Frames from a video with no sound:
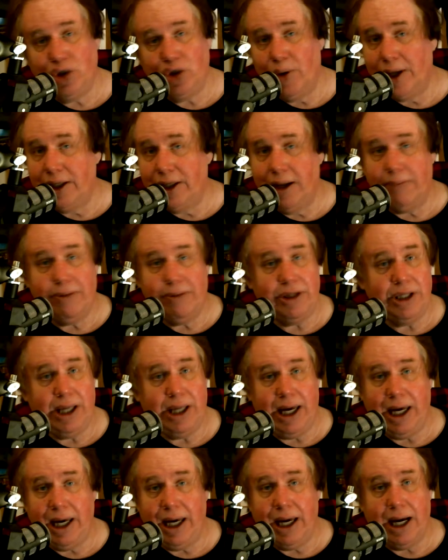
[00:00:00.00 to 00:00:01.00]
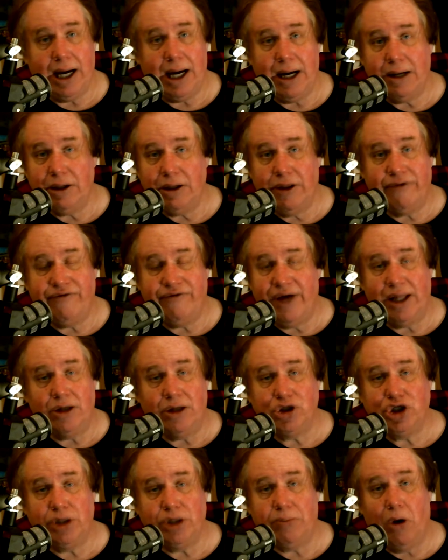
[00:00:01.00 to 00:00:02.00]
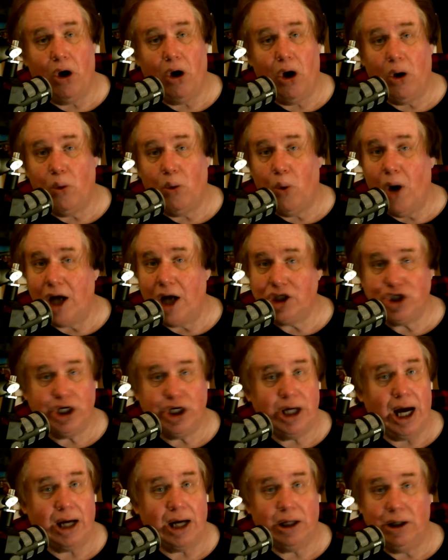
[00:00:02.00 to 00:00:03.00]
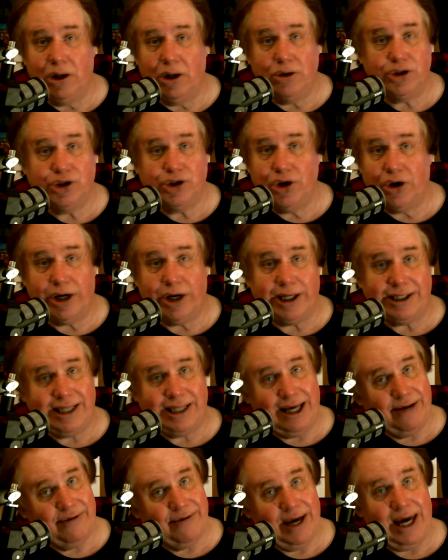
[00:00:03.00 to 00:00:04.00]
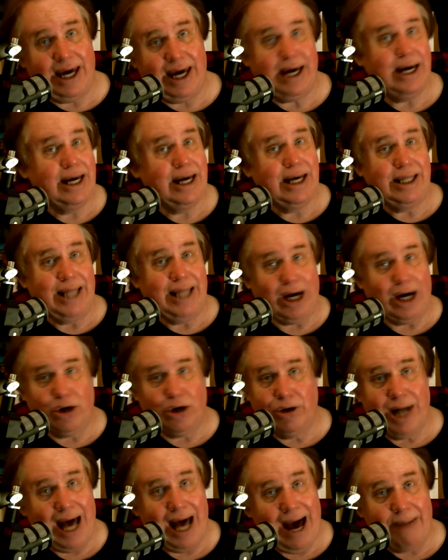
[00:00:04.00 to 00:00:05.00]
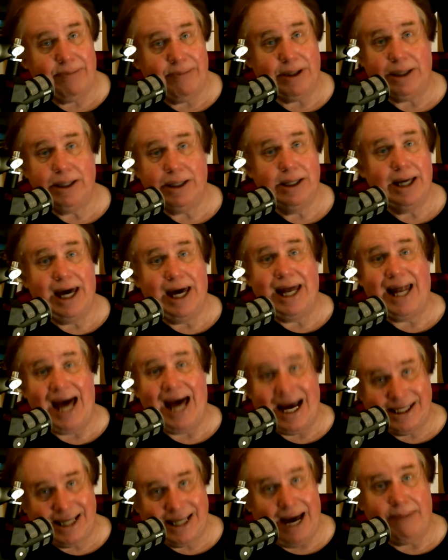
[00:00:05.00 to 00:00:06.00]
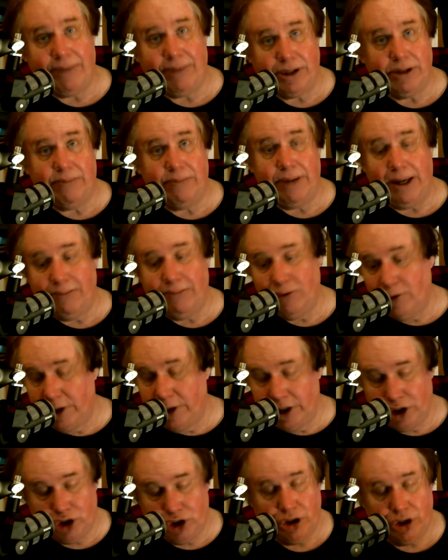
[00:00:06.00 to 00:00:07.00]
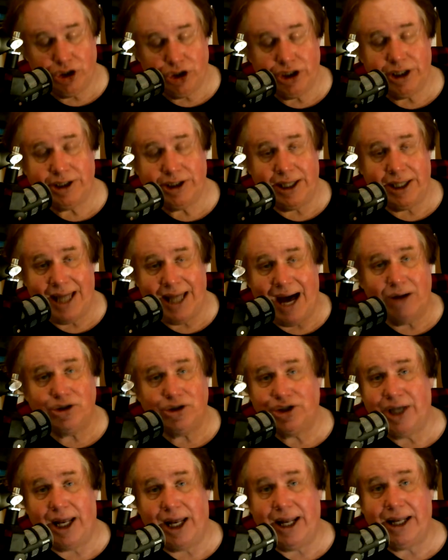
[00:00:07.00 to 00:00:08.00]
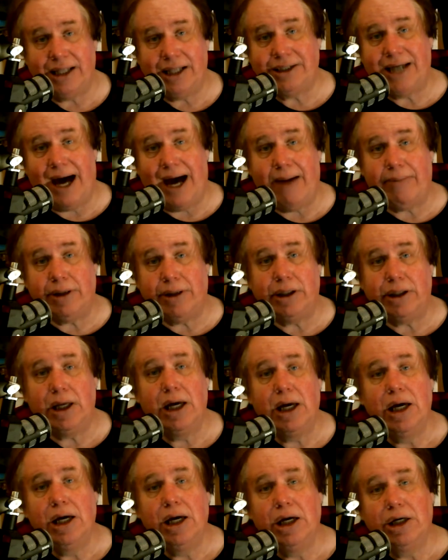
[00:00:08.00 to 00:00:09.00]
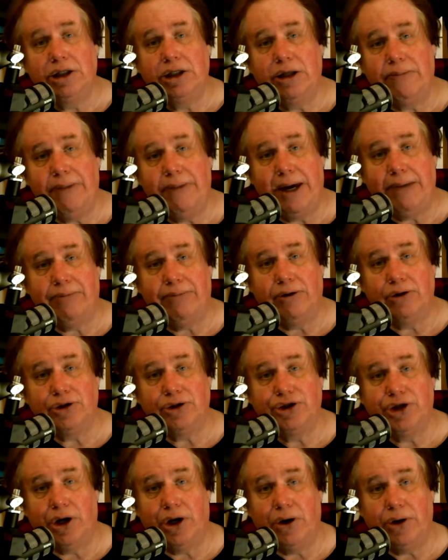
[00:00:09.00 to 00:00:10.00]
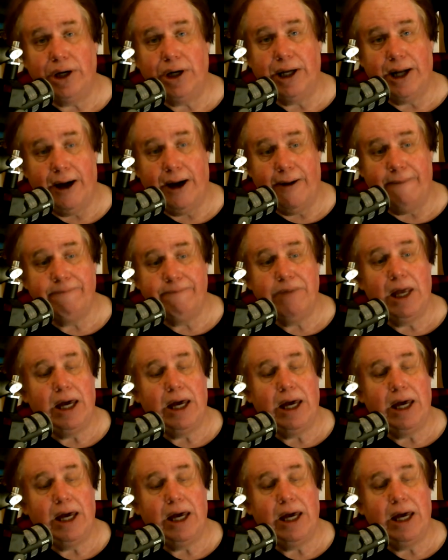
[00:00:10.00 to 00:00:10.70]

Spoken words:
you end up in the fellowship hall watching on closed circuit TV. That could happen. It has happened to people, and the church has announced that it has happened to people. So, you know,